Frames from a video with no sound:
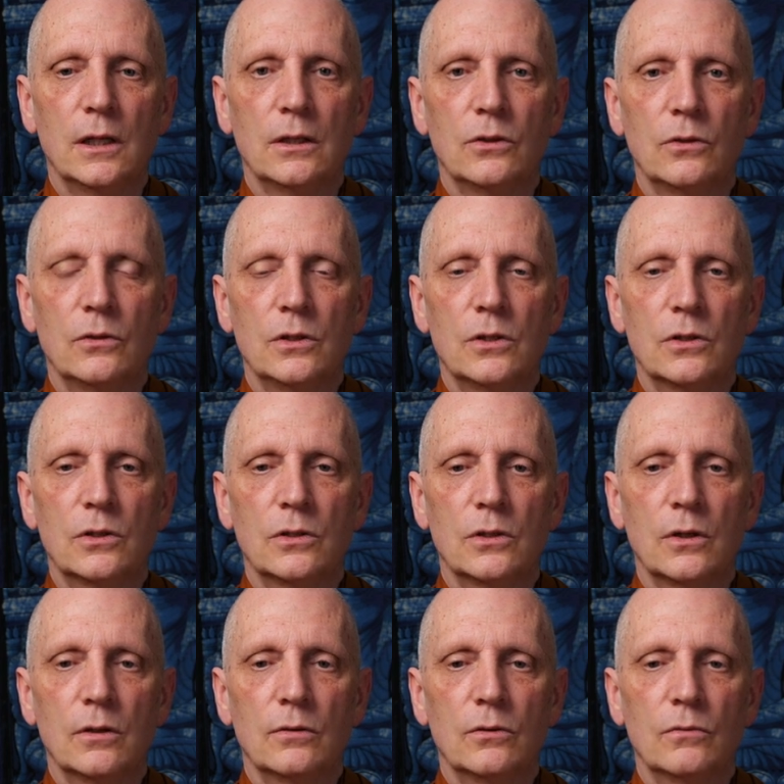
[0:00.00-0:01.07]
there is
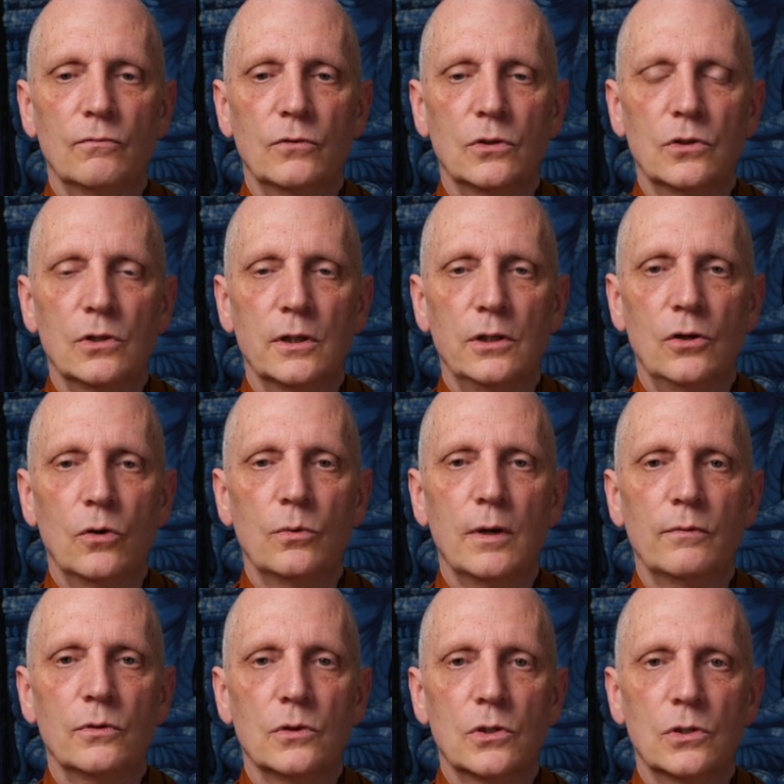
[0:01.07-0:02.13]
virtually no
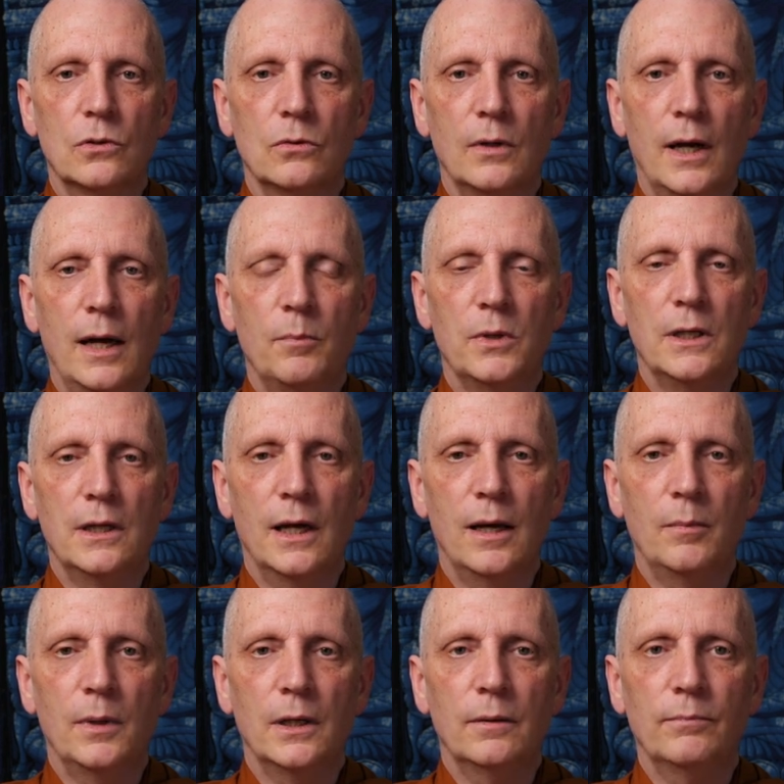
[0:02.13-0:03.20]
reference to
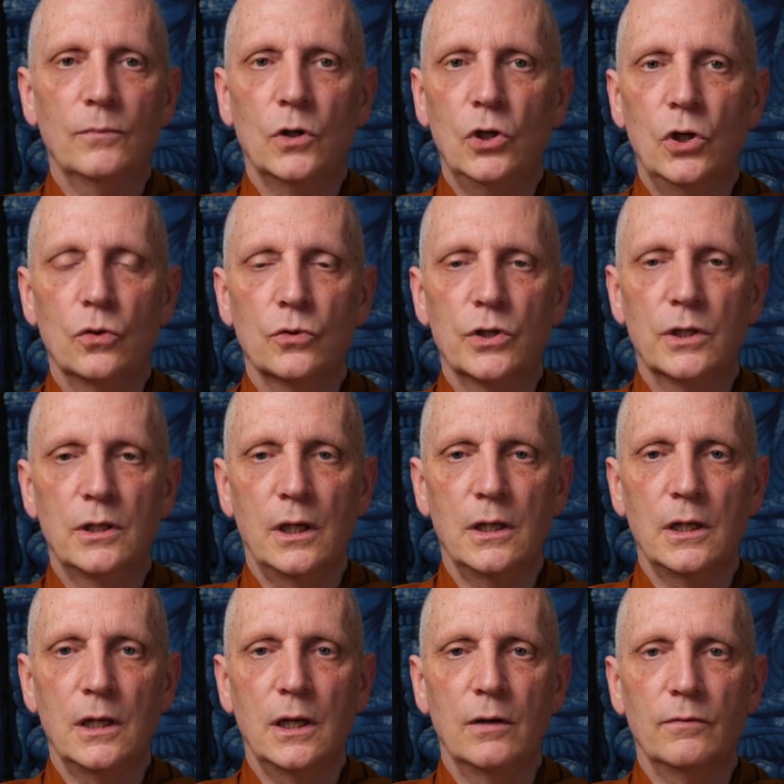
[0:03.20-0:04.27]
Abhidhamma, no
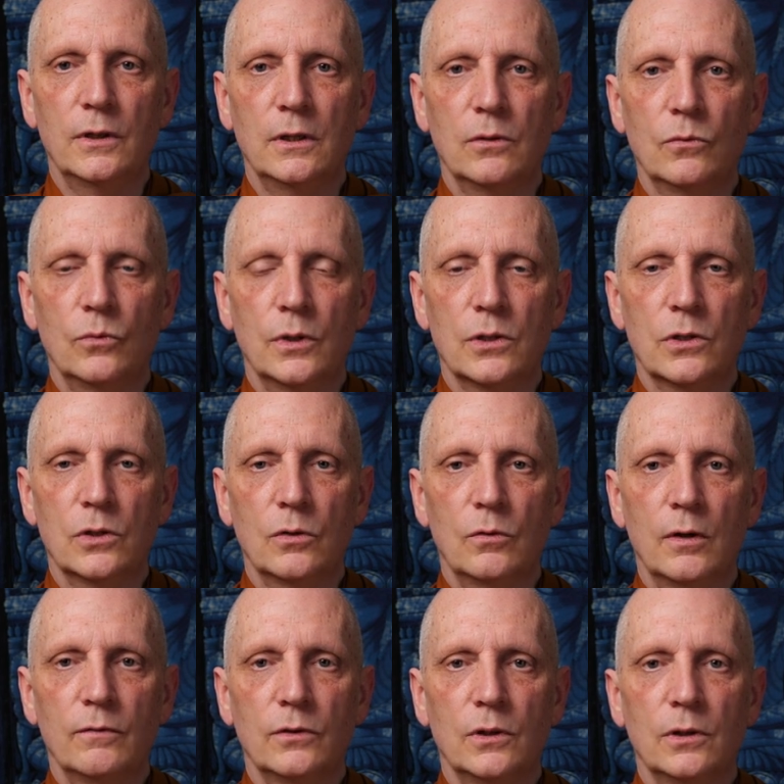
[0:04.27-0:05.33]
study of it
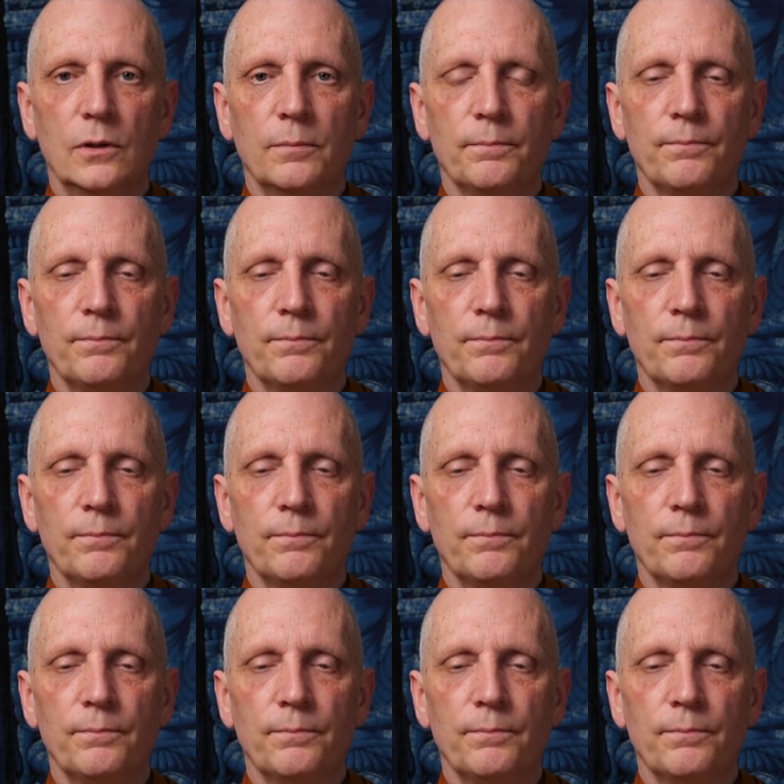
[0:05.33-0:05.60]
whatsoever.